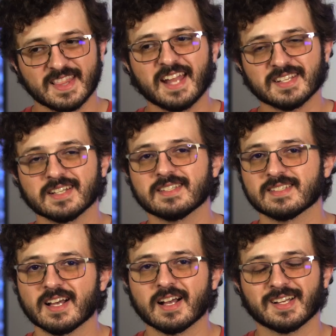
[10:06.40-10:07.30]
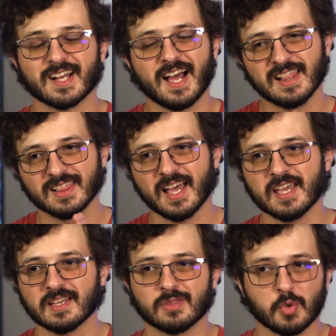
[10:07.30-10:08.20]
That does suck. I
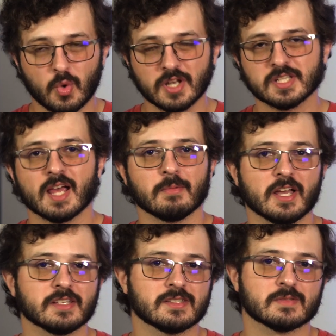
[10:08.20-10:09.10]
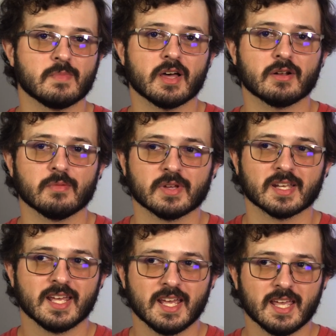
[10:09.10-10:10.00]
like the one-time license model,
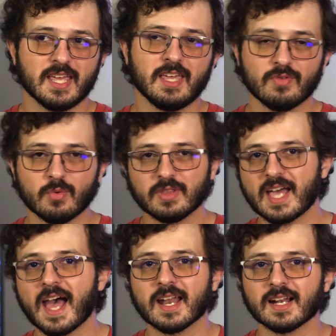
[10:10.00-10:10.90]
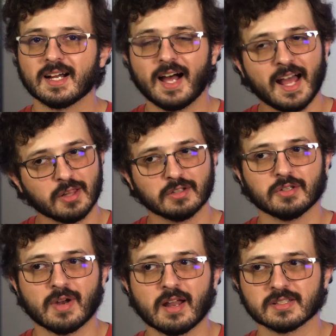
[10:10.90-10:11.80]
but even with that, I
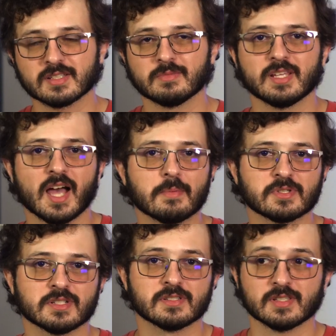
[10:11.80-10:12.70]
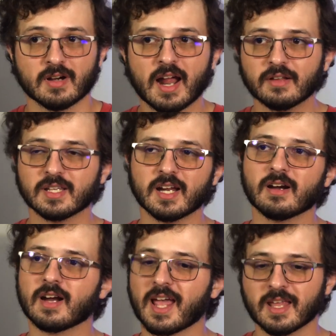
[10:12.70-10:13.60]
looked around at some of the options that are out
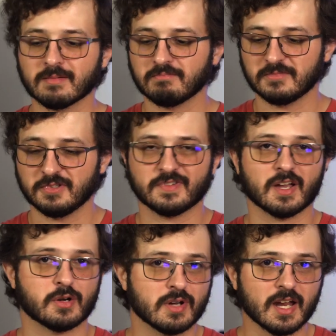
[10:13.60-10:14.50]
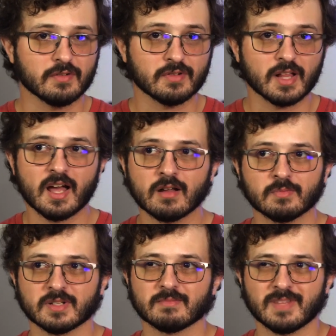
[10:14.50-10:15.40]
there, and you've got Creative
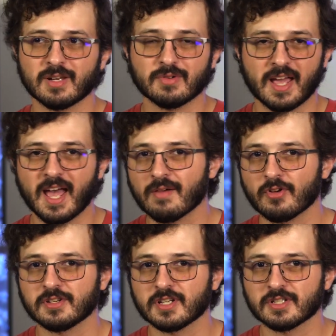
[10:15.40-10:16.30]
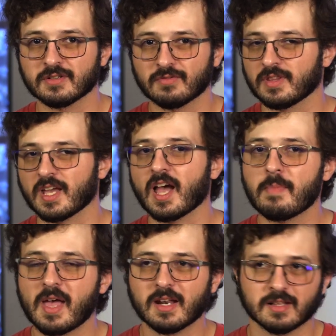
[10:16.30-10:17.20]
Cloud, but they don't have Audition for the
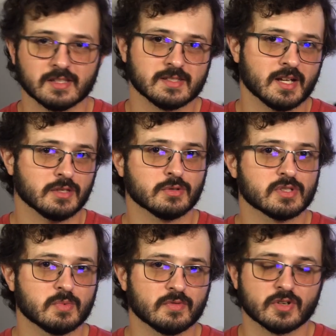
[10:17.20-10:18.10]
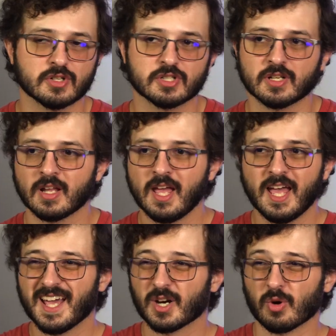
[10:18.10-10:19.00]
iPad, at least not a usable version.
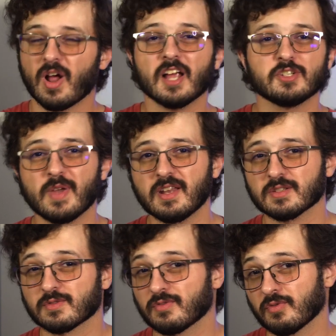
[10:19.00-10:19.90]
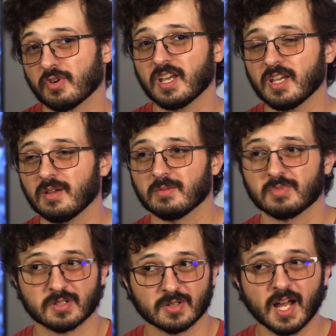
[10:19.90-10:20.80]
GarageBand is free,
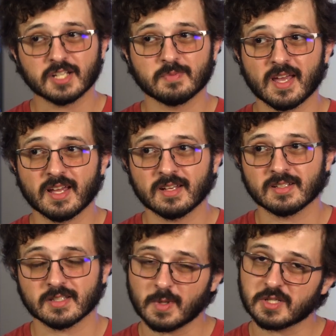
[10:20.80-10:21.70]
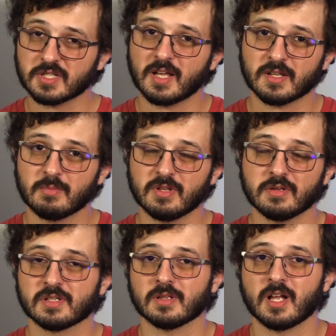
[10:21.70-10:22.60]
but GarageBand, especially now that I've been
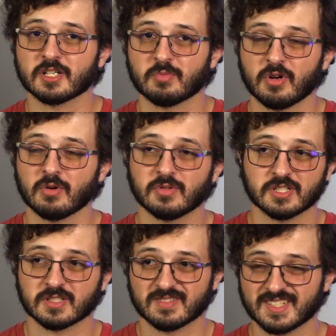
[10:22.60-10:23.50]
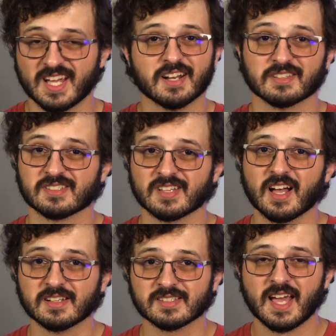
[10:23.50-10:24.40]
using Logic Pro, just kind of
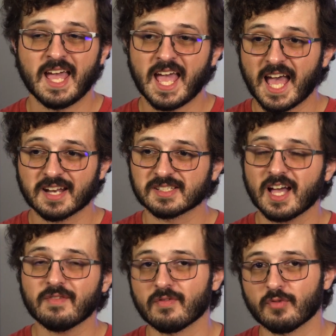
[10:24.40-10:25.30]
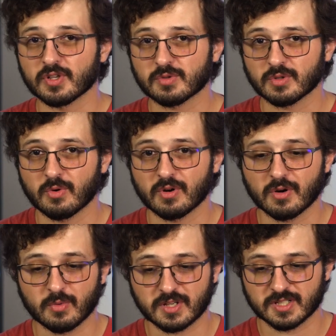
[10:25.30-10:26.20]
sucks. And aside from Voice
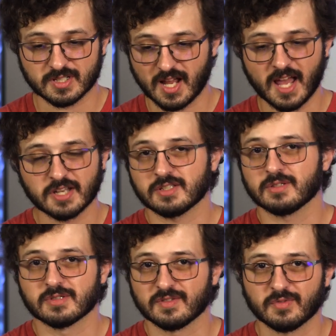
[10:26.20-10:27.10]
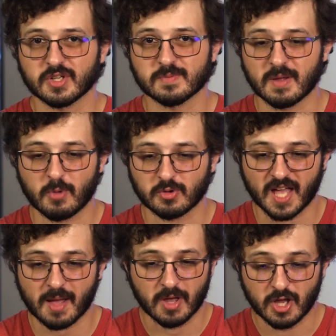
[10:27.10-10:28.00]
Recorder, which I just use the Voice Memos
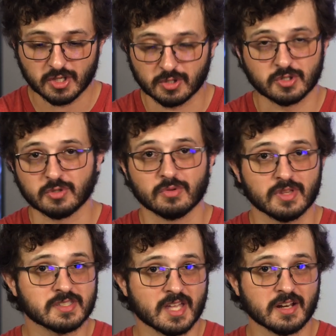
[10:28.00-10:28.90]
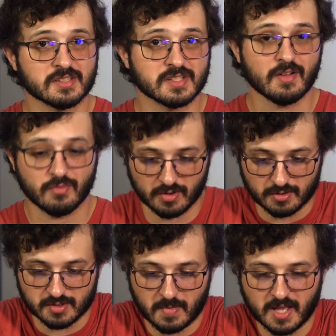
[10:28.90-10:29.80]
app to do this kind of stuff, where
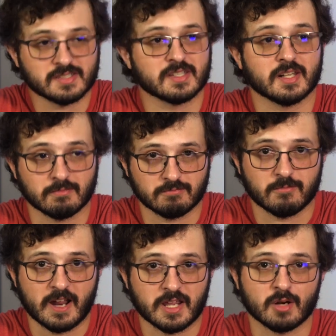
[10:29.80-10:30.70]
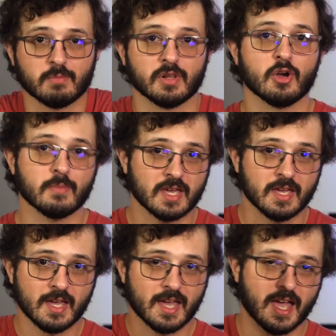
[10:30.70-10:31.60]
there's a mic sitting right here below
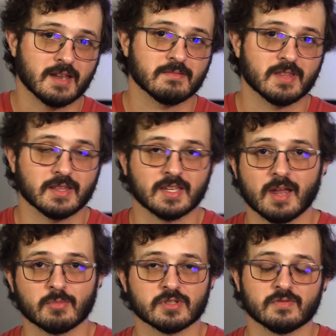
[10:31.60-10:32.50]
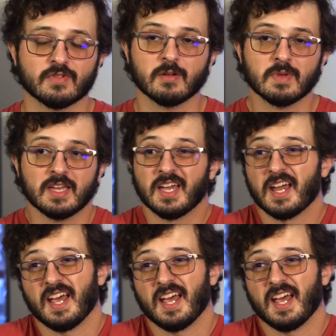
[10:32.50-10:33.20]
me, and then the camera's in front of me,